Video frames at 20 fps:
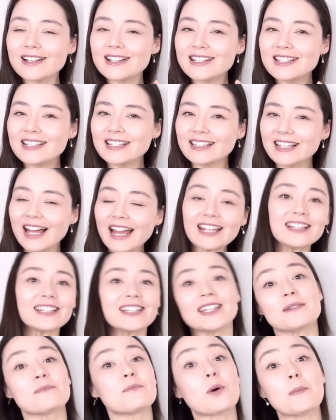
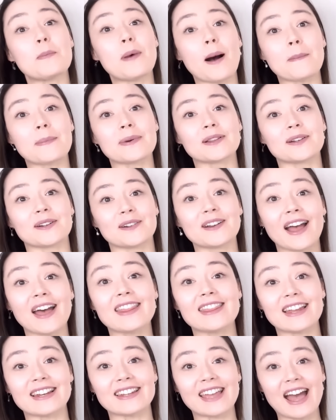slightly more popular
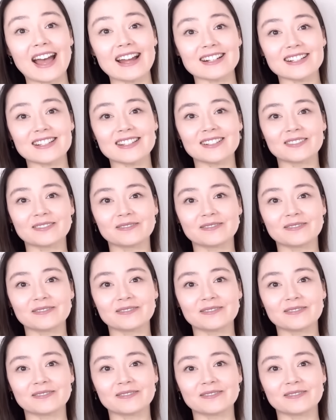than cats.